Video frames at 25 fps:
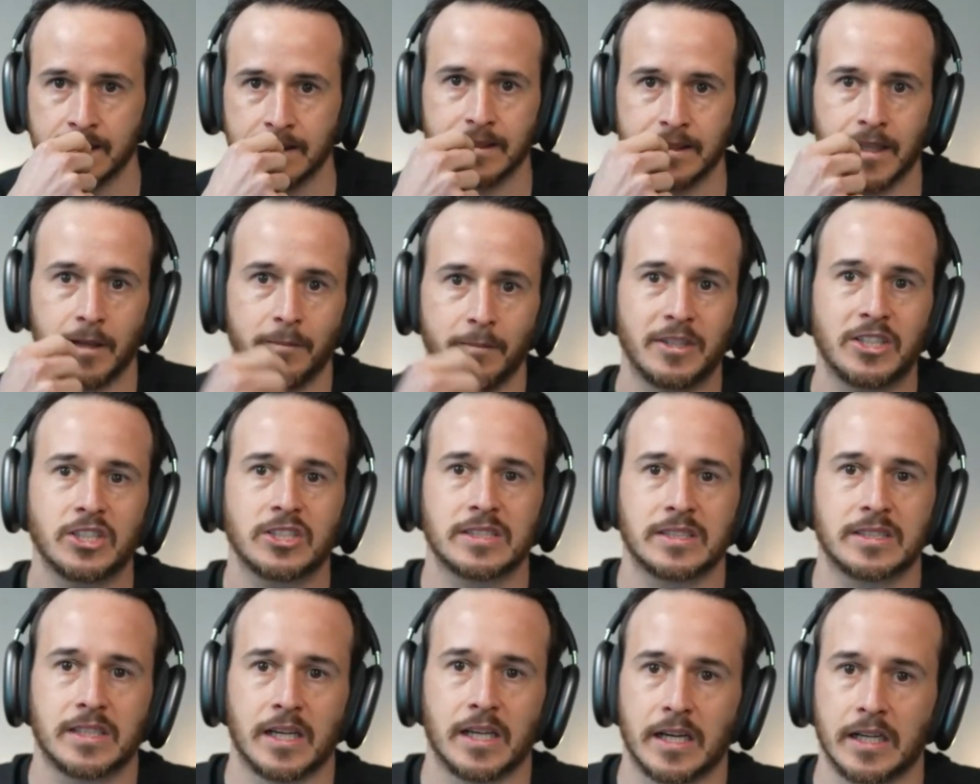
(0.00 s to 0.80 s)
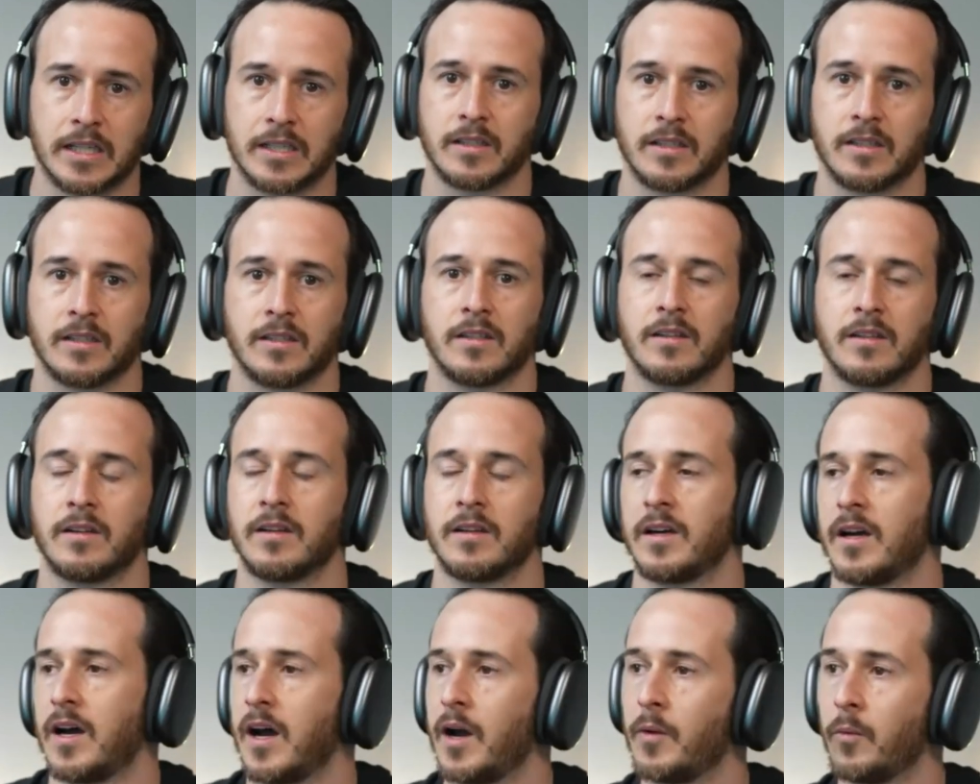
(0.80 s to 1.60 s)
Let me just start.
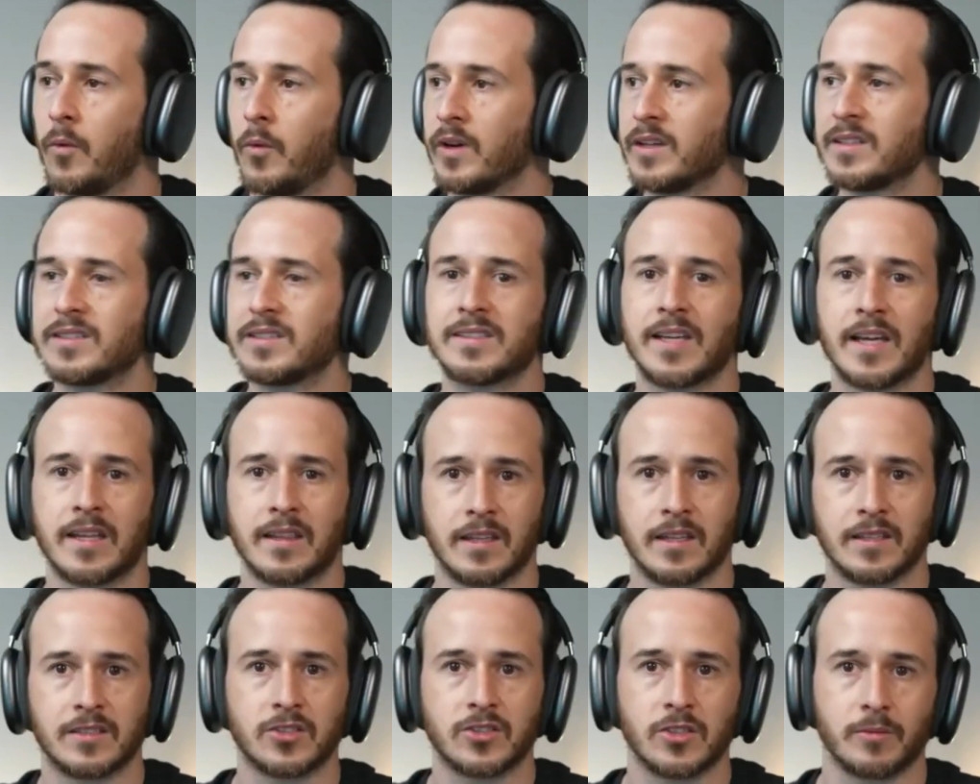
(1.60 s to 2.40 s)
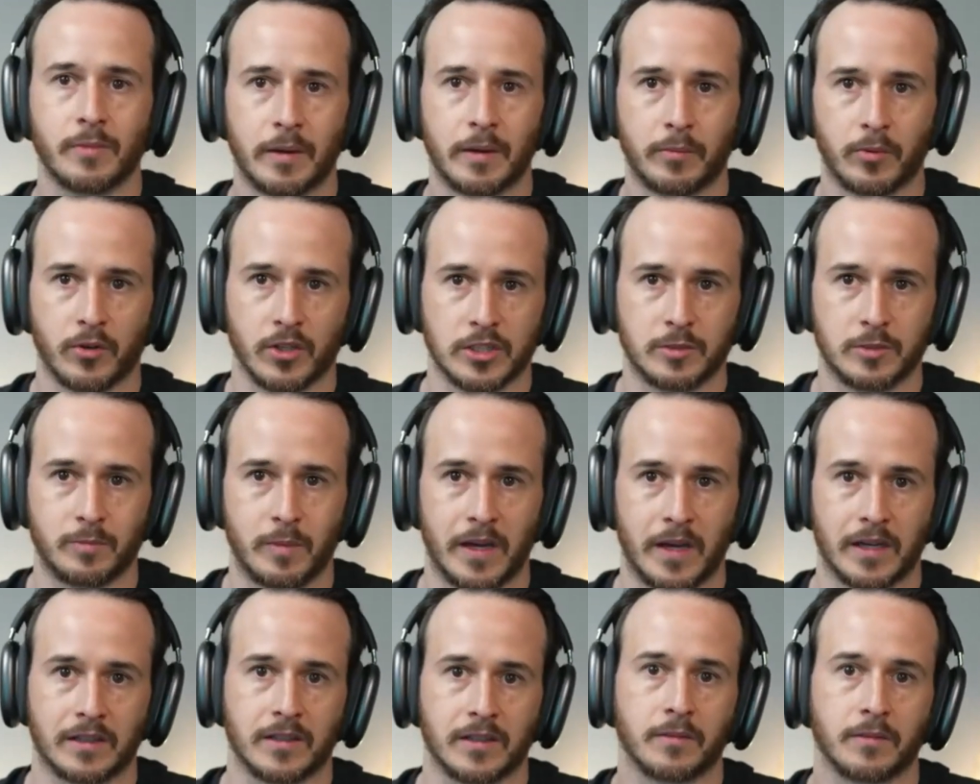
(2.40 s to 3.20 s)
I want to say this to my
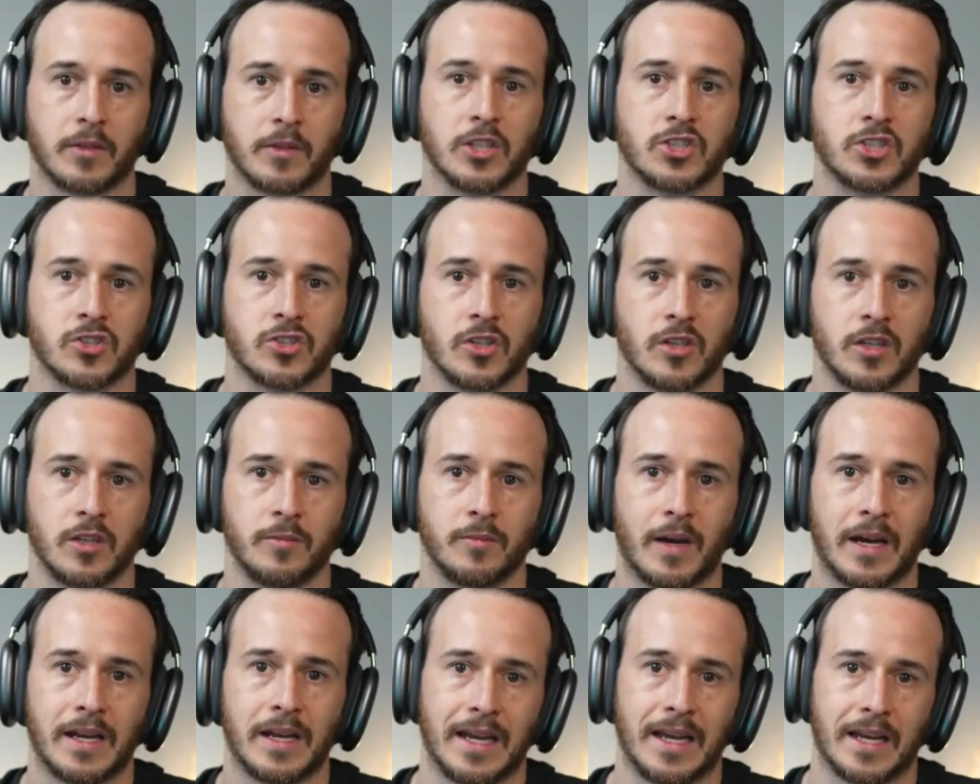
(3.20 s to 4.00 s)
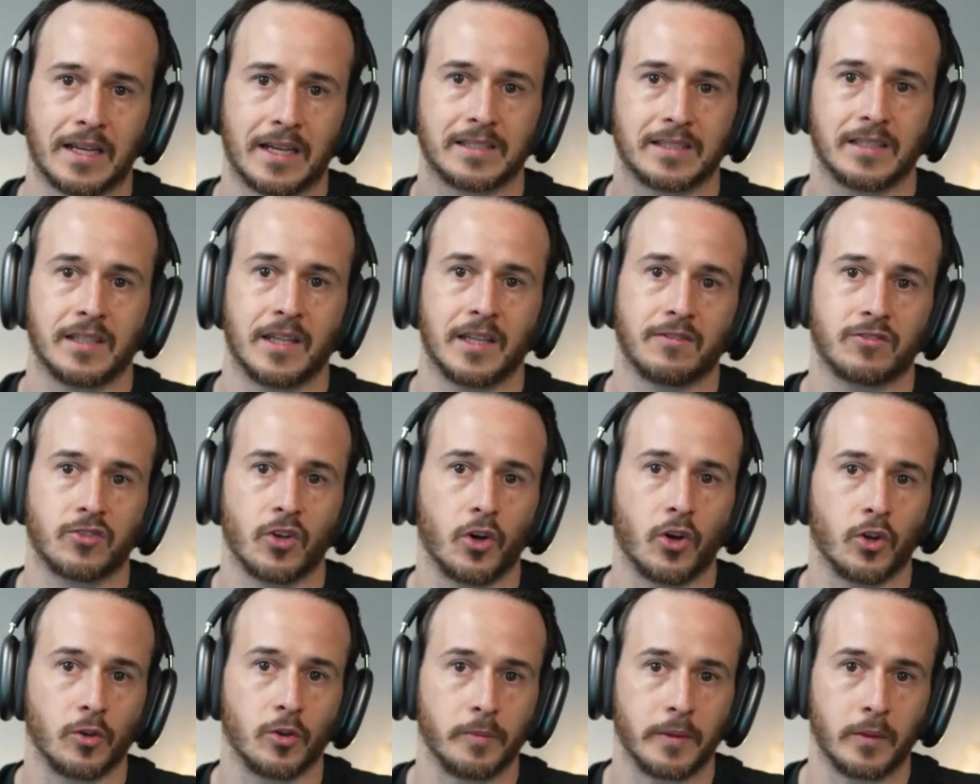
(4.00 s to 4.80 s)
prospect. I'm concerned about X, and they've
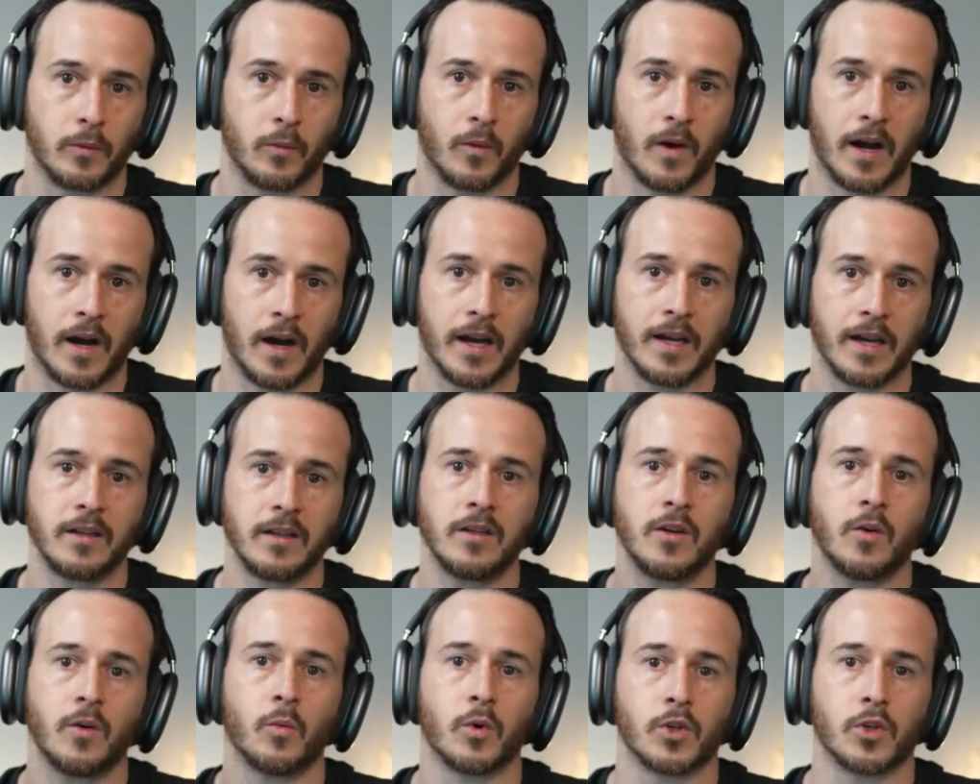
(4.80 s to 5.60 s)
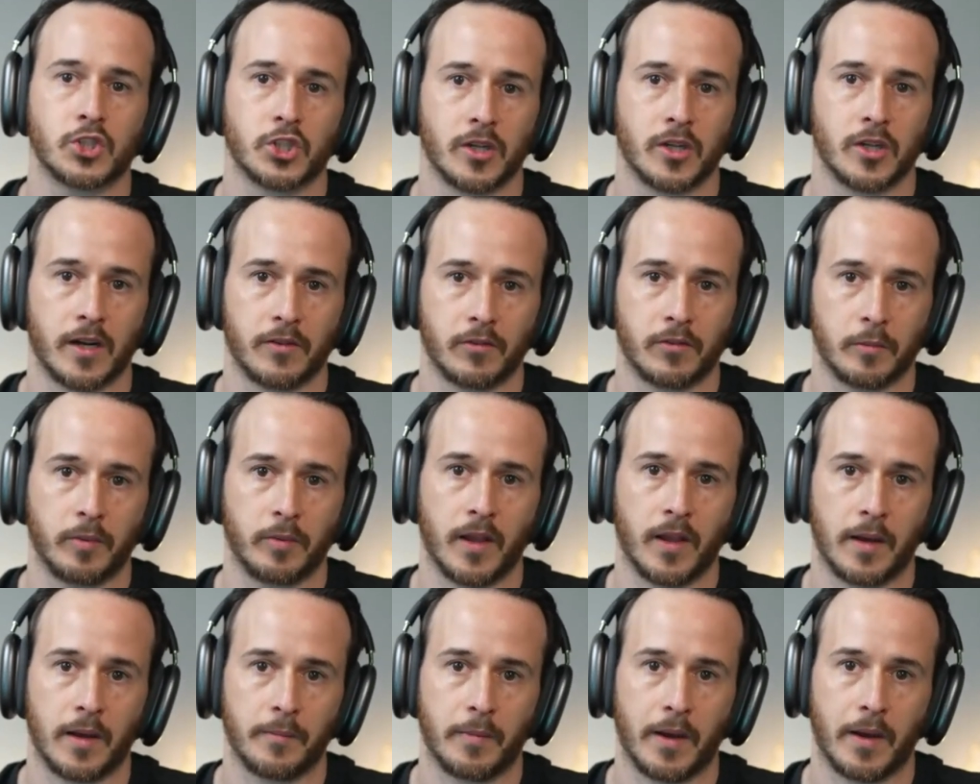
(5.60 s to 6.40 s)
told me Y. What should I
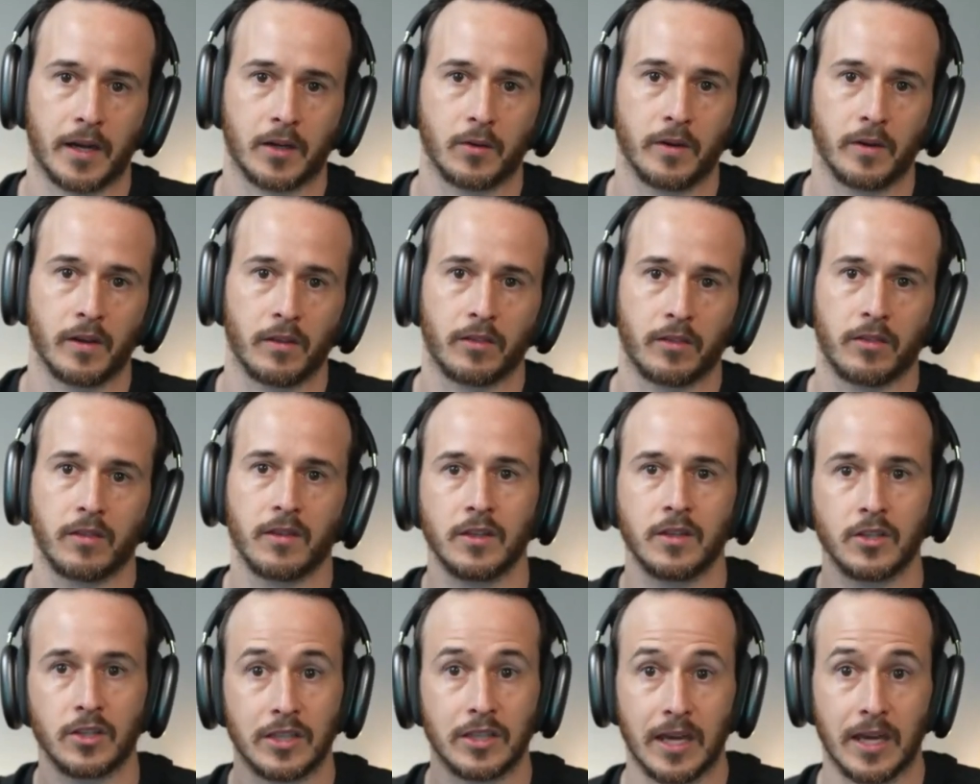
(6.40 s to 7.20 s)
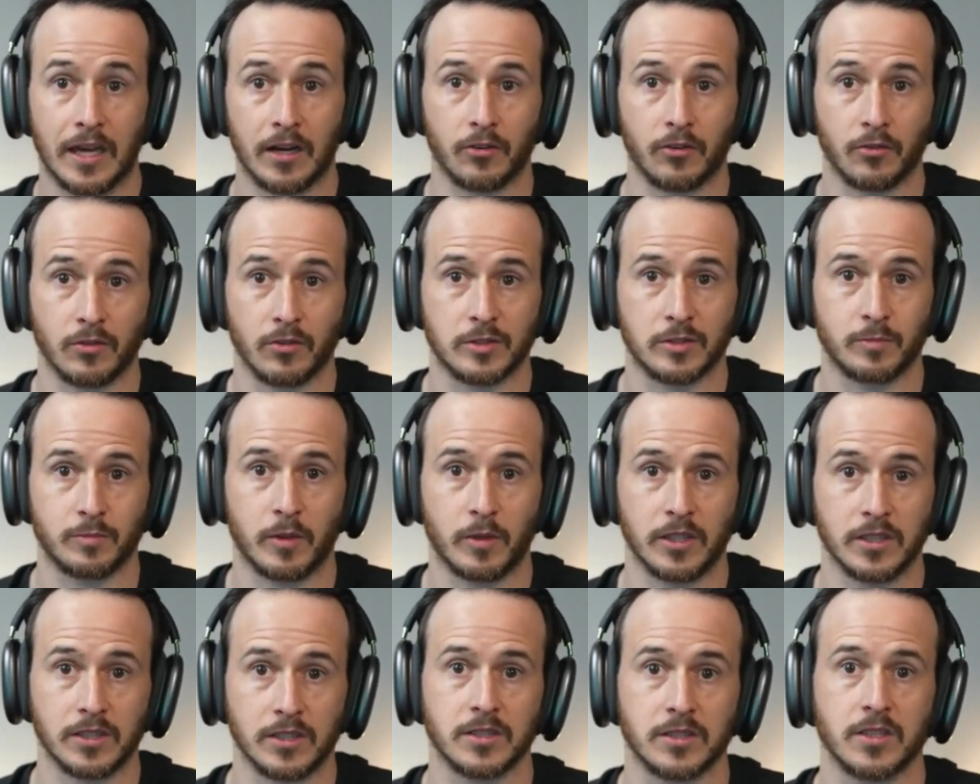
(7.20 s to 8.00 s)
reply back with? Get a
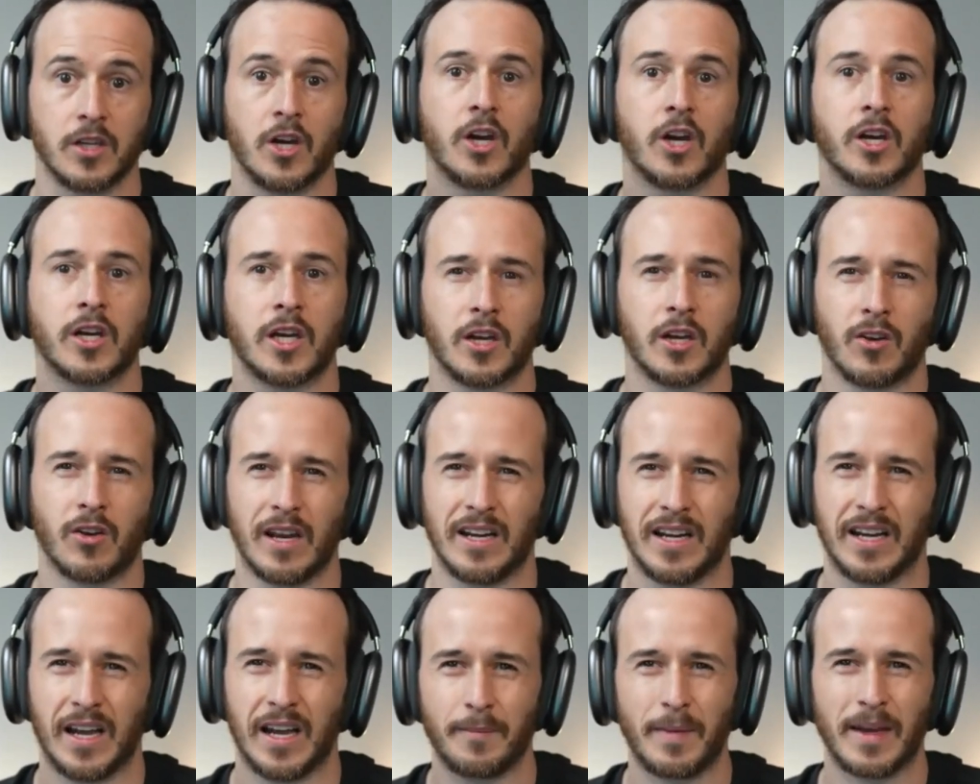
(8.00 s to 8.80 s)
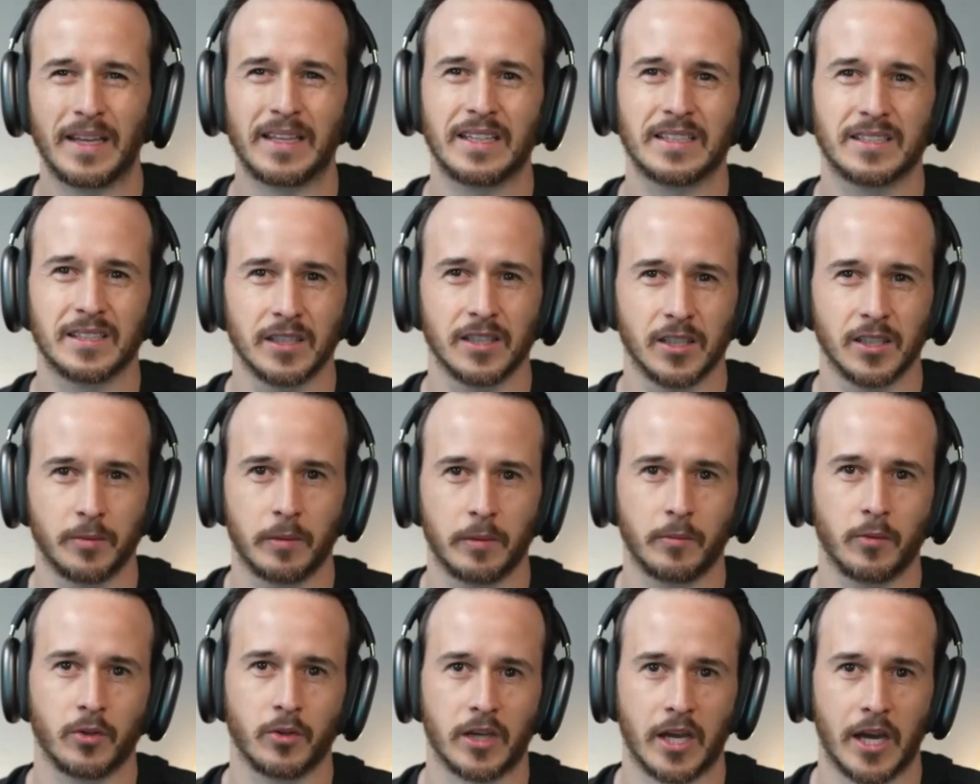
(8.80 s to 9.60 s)
response. Okay, great. Now make this a little
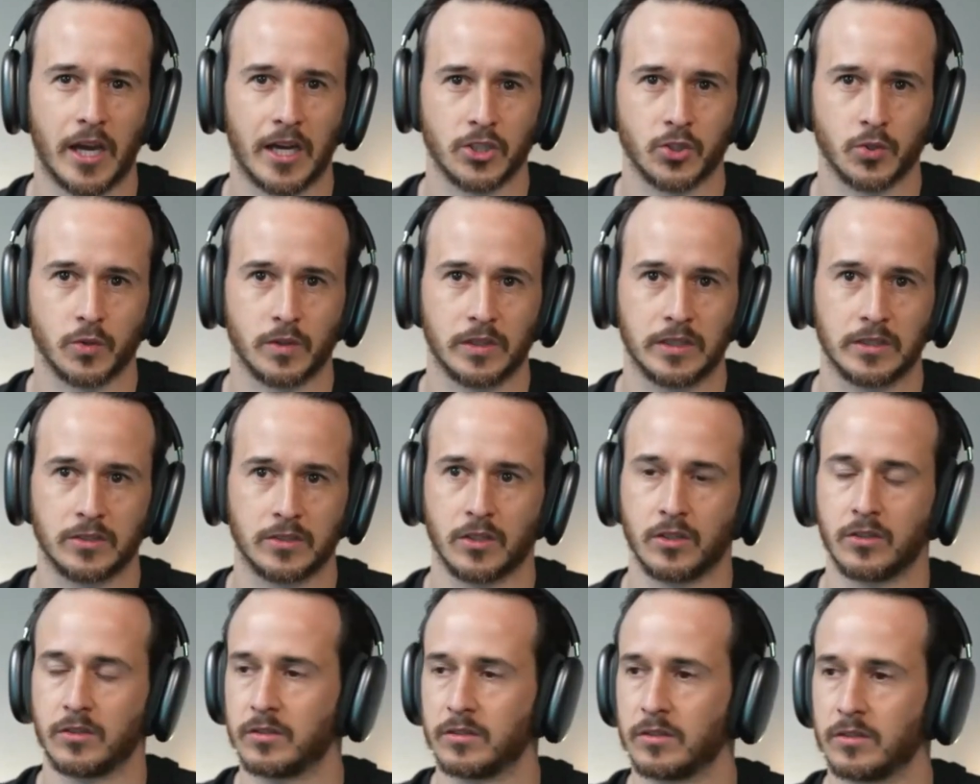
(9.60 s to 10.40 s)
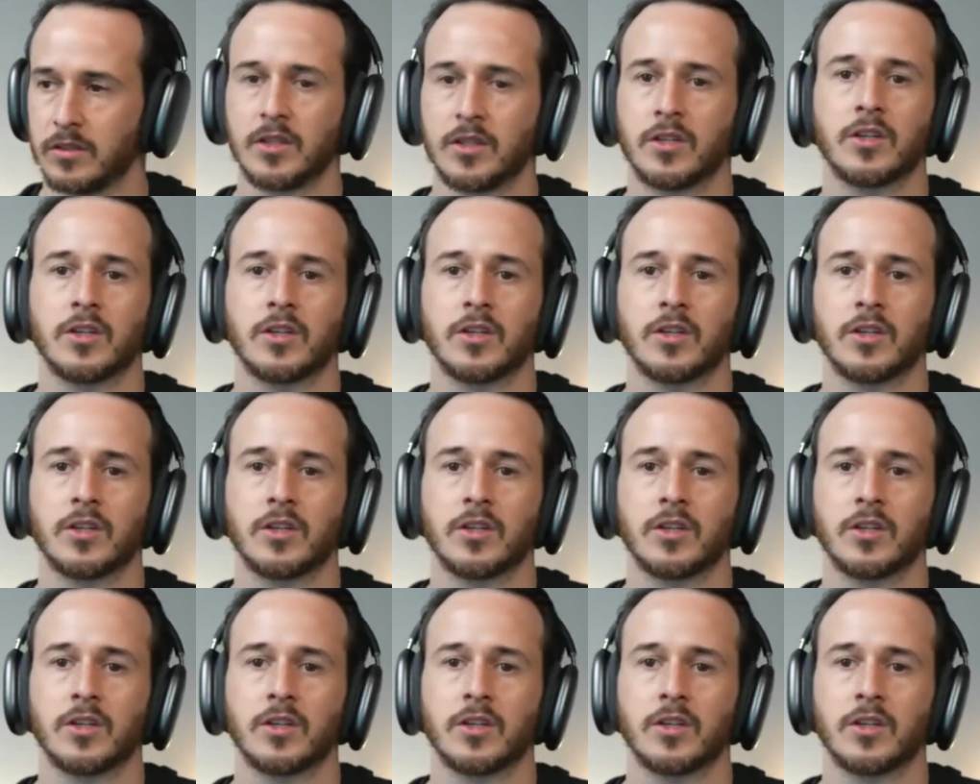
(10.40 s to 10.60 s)
bit more casual in tone.